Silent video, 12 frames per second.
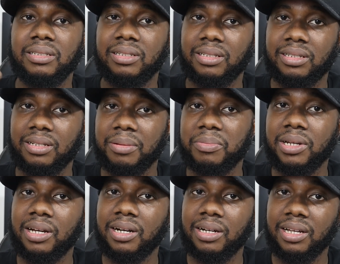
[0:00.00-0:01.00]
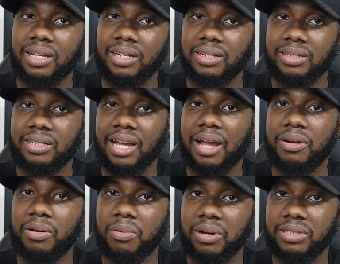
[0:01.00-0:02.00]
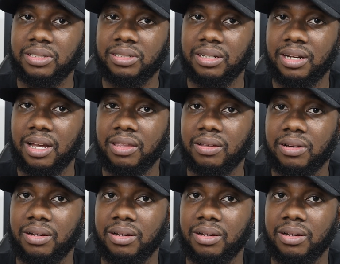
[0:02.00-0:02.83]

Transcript: The thumbnail and the title works together.